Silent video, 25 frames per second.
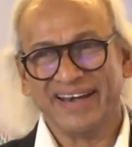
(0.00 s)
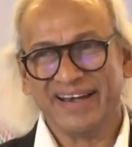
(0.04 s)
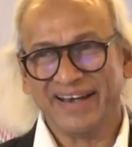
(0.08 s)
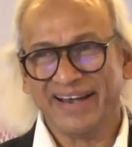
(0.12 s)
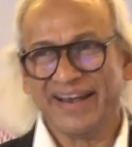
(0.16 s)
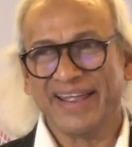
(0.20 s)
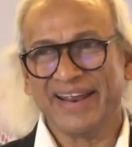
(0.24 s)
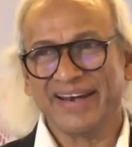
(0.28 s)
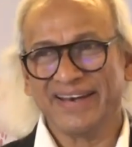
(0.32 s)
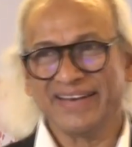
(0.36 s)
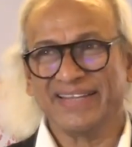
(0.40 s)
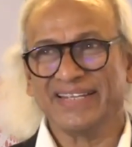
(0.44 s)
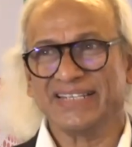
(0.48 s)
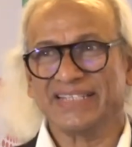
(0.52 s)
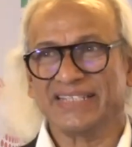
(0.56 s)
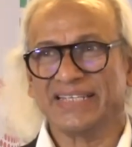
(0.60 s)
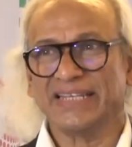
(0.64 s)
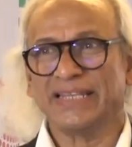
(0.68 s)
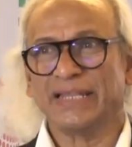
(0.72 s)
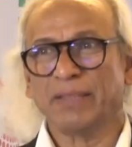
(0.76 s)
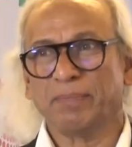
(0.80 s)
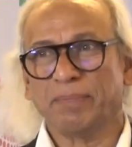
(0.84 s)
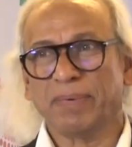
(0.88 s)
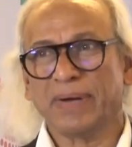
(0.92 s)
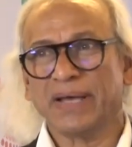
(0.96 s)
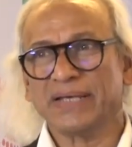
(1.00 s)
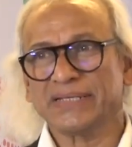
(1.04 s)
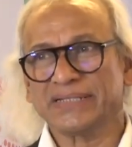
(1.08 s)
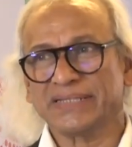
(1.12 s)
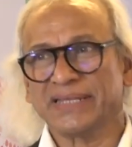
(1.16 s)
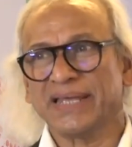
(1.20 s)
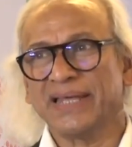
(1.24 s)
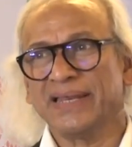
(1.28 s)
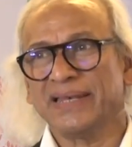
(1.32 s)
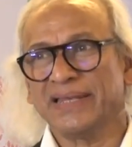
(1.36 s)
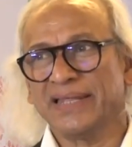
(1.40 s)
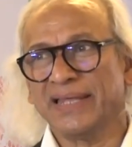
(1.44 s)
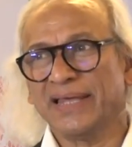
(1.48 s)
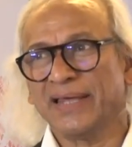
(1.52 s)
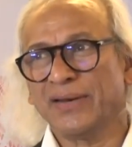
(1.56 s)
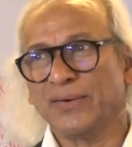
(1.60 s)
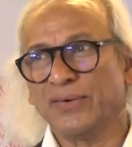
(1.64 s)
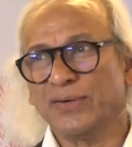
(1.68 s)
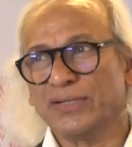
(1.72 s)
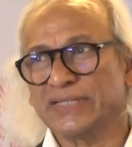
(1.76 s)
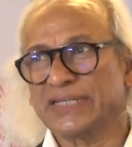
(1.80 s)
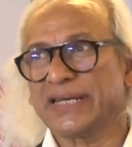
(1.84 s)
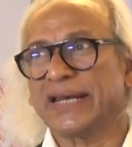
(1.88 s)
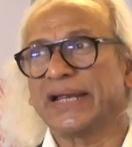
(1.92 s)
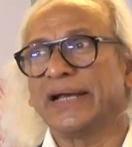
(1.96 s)
done this in the past, and they are
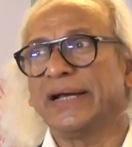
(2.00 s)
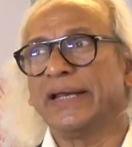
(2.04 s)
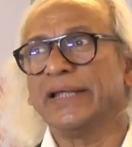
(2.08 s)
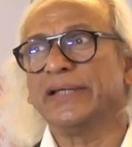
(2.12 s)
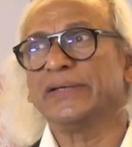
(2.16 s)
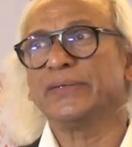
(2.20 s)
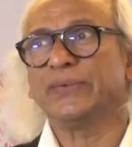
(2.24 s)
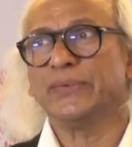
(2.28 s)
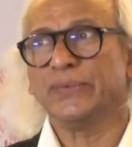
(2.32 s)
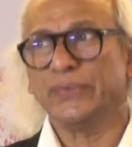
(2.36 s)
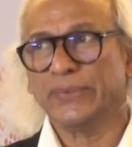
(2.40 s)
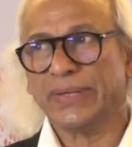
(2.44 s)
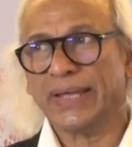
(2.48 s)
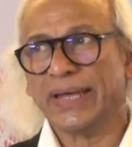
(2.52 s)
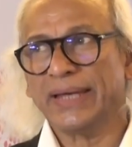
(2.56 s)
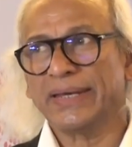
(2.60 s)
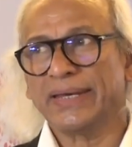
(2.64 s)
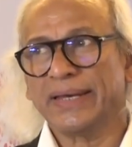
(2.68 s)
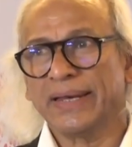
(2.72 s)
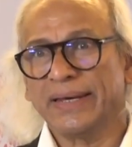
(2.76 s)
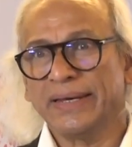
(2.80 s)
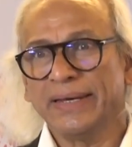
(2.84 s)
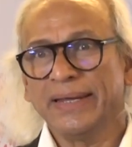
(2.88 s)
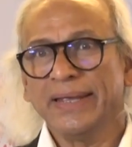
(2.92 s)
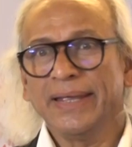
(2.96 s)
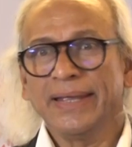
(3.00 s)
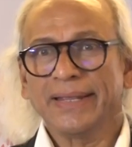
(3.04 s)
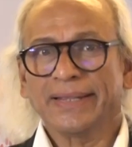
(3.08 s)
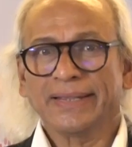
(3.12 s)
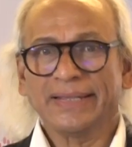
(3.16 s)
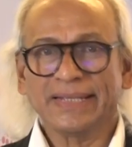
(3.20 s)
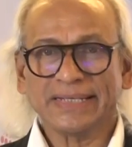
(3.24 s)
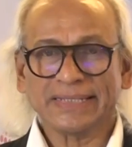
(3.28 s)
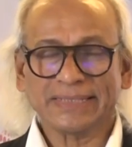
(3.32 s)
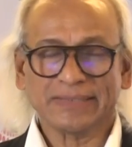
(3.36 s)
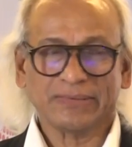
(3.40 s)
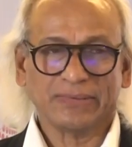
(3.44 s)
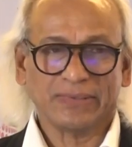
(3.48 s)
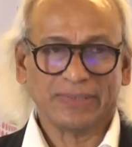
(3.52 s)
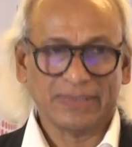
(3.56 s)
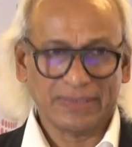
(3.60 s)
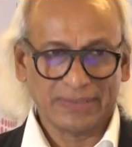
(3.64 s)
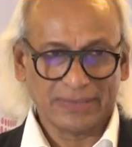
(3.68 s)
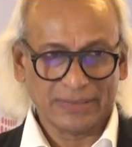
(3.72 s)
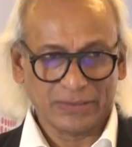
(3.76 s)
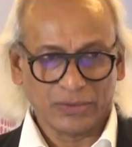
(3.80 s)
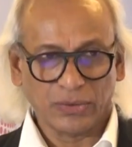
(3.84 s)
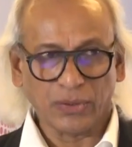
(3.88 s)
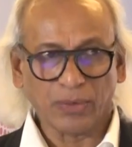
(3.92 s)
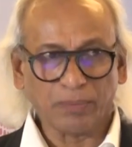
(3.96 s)
all struggling to do that. And this
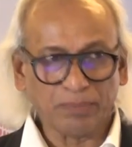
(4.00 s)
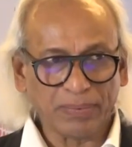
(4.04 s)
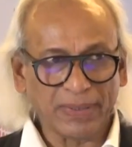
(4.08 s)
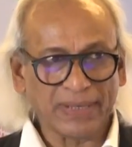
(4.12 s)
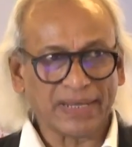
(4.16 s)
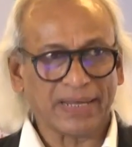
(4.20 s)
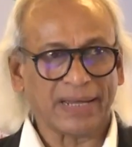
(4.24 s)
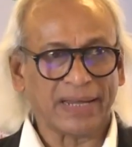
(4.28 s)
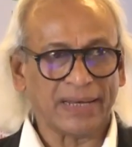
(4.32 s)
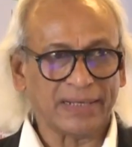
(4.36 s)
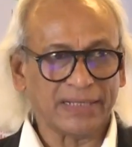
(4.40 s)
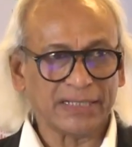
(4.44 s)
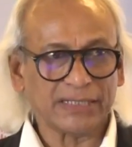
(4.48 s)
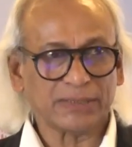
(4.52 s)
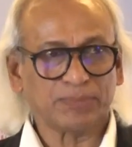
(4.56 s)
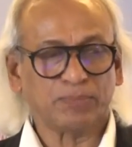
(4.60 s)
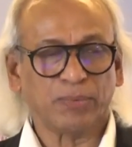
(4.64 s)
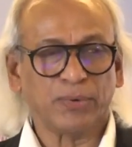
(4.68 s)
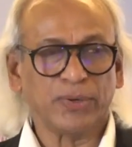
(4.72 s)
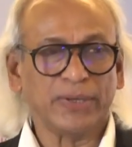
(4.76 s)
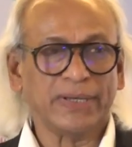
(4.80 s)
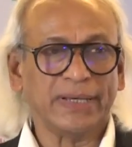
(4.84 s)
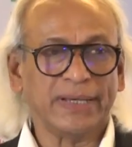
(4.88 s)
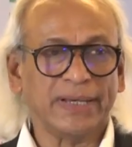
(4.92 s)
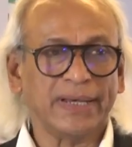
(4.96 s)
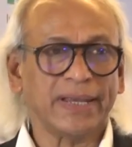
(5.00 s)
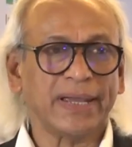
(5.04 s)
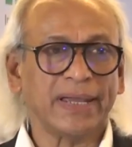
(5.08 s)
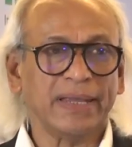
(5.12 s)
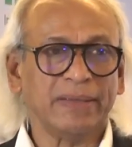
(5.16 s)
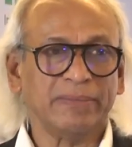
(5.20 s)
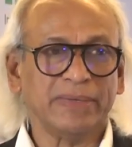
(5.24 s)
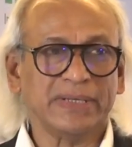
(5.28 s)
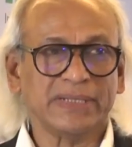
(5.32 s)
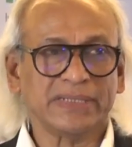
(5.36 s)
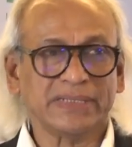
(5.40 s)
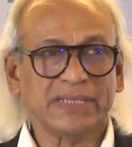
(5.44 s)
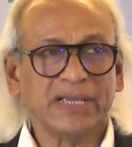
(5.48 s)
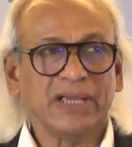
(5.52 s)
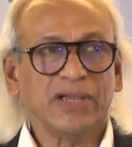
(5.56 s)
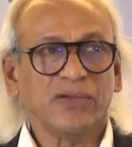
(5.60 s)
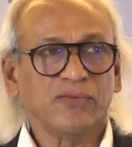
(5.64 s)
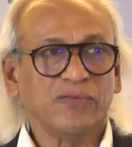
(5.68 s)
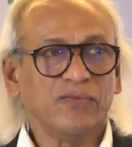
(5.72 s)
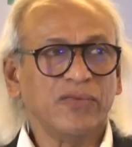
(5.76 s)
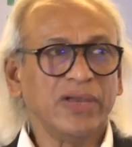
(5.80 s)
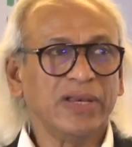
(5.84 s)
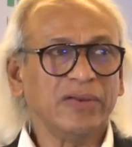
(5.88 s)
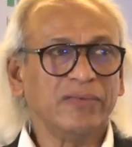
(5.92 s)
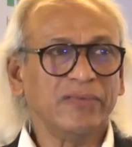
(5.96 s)
topic at this point in time is
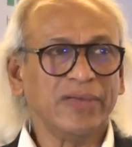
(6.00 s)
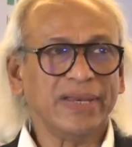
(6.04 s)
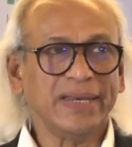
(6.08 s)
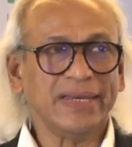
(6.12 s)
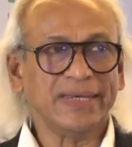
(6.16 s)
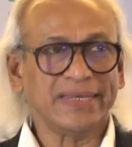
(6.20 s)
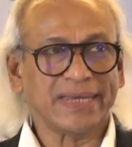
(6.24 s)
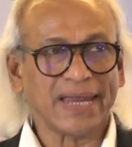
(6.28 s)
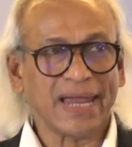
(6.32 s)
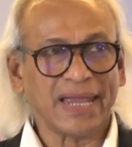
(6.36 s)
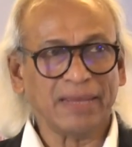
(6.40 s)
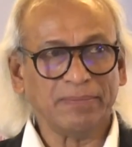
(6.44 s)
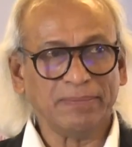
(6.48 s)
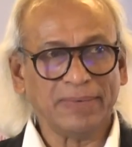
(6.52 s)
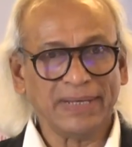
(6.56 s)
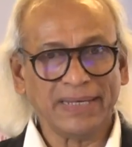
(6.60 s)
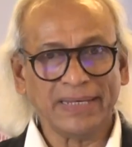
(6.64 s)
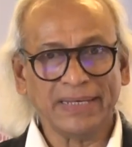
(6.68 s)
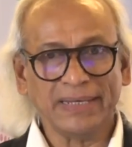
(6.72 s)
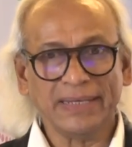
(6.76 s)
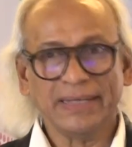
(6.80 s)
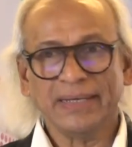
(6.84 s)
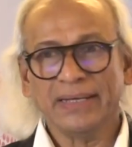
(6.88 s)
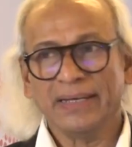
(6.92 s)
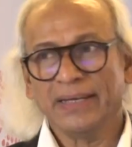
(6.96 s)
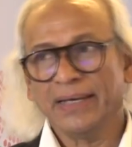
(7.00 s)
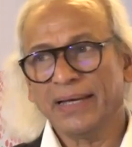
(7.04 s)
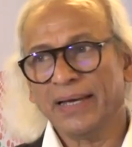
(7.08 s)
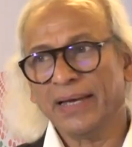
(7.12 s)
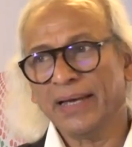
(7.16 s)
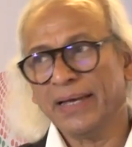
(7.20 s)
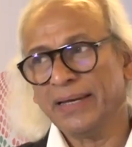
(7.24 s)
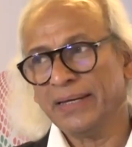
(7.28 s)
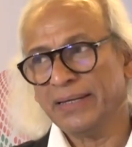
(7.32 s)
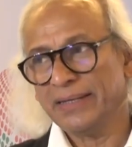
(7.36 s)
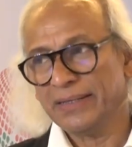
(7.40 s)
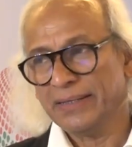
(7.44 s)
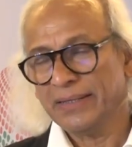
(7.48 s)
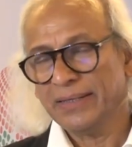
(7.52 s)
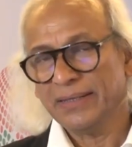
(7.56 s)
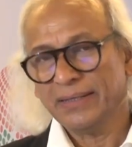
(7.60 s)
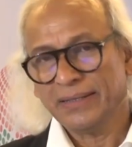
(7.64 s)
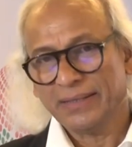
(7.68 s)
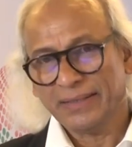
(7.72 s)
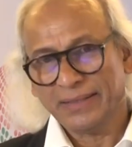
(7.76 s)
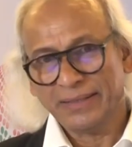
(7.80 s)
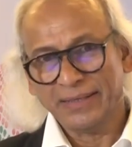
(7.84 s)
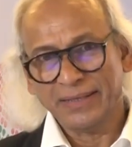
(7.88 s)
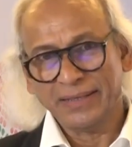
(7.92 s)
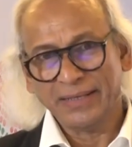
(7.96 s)
very, very timely and
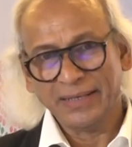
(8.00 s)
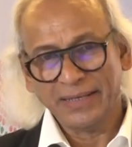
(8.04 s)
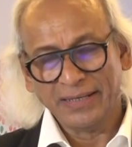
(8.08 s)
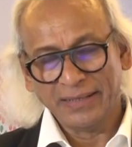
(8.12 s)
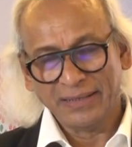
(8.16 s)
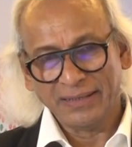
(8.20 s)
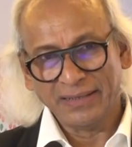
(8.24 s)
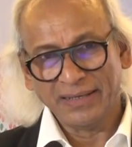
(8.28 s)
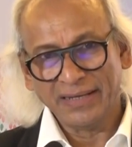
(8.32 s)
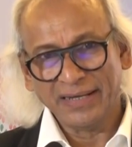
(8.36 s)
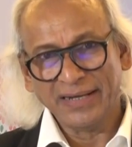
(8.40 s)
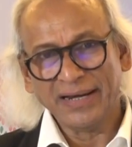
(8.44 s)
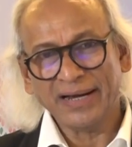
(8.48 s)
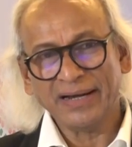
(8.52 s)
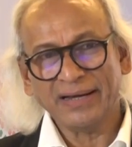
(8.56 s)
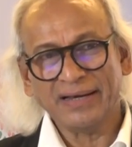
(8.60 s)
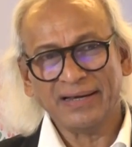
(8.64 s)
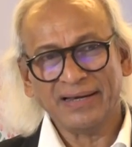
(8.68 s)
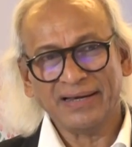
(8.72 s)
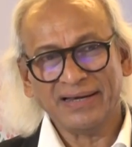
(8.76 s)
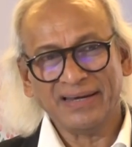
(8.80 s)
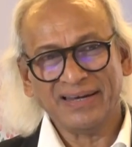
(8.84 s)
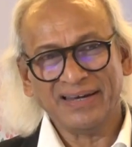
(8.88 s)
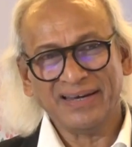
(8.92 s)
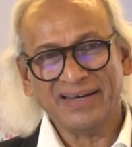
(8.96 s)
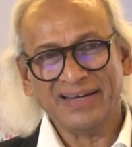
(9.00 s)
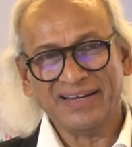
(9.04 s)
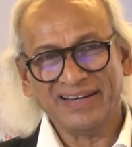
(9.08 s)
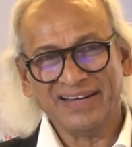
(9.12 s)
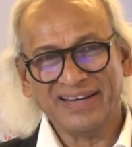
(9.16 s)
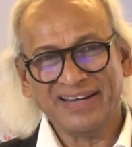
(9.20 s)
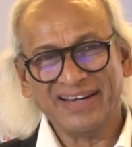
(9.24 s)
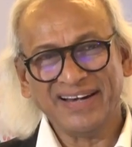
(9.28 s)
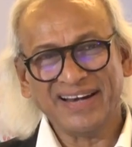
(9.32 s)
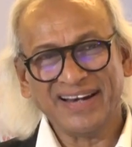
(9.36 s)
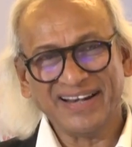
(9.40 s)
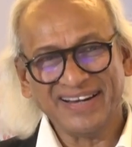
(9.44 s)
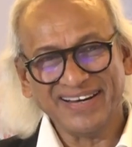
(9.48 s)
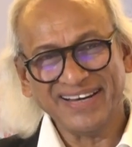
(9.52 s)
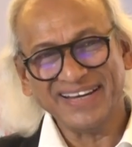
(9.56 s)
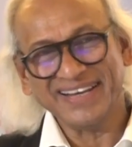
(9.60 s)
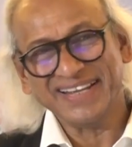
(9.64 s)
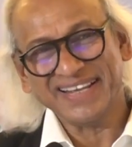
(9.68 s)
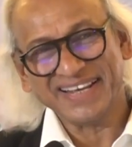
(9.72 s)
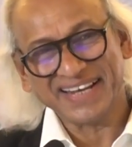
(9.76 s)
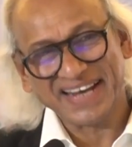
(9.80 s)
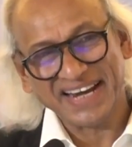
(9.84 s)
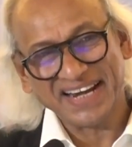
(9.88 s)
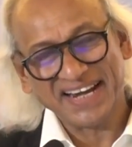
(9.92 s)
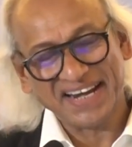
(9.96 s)
needed in
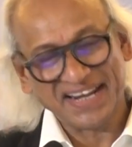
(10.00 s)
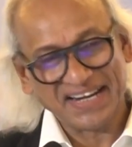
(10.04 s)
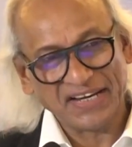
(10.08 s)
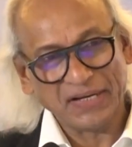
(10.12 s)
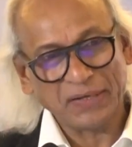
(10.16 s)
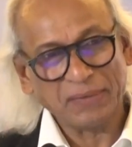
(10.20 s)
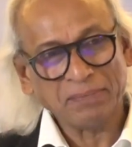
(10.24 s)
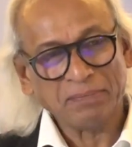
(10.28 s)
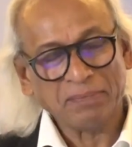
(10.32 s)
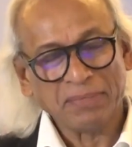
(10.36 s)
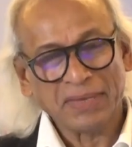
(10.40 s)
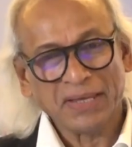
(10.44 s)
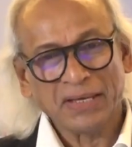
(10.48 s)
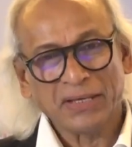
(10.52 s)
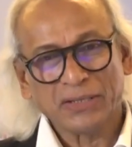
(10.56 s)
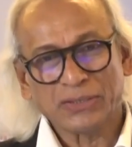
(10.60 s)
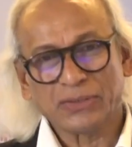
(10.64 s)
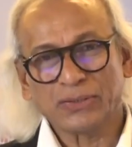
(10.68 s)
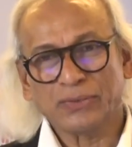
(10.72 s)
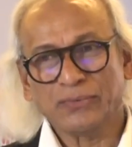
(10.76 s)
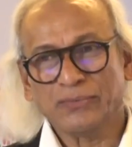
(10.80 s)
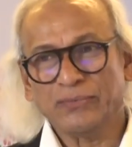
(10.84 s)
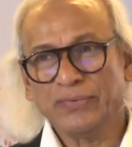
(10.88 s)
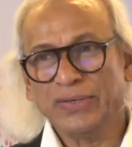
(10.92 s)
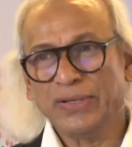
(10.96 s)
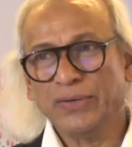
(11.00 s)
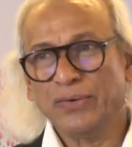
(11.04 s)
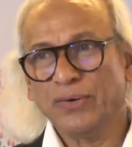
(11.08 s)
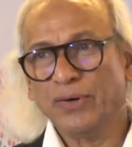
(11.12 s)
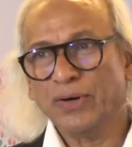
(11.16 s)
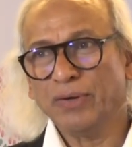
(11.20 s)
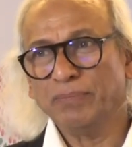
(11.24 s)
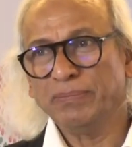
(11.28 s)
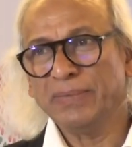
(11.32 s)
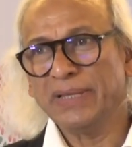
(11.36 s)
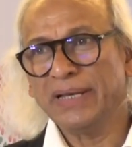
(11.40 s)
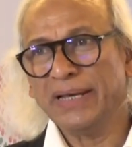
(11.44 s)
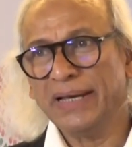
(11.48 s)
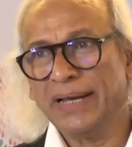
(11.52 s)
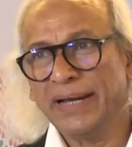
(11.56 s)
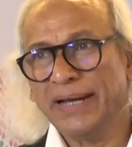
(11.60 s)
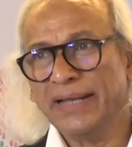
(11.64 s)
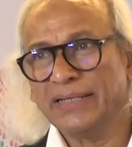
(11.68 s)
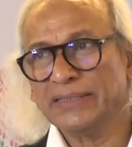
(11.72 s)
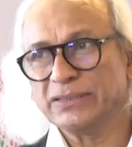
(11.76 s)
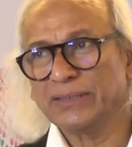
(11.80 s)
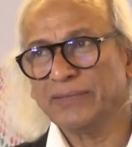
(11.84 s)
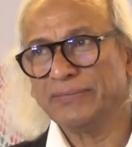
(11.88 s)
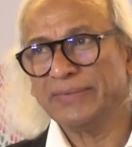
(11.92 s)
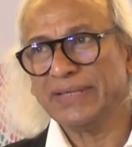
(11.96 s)
the country. So we hope the
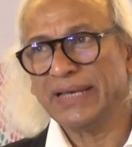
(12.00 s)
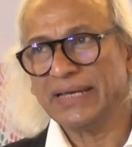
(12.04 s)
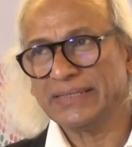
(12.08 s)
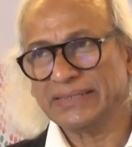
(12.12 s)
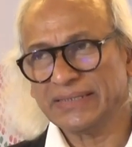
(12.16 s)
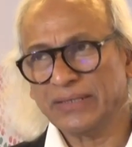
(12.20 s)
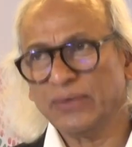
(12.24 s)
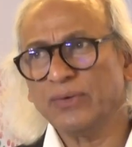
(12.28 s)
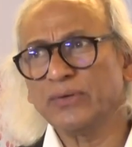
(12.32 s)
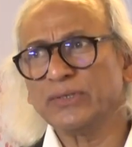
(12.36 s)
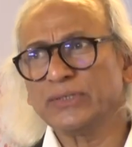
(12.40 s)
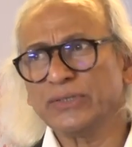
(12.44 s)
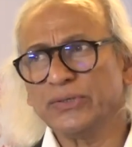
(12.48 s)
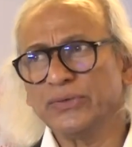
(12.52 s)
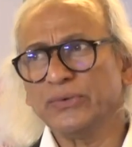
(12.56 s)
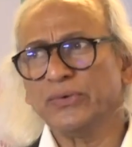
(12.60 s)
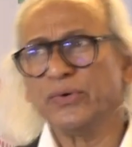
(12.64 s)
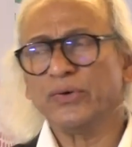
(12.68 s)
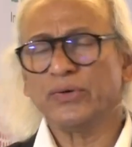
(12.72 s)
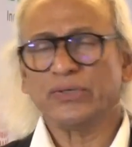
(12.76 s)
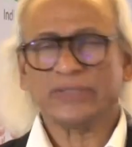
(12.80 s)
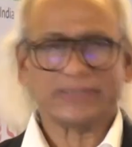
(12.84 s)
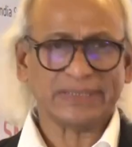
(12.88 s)
learnings of the lesson. Also, you don't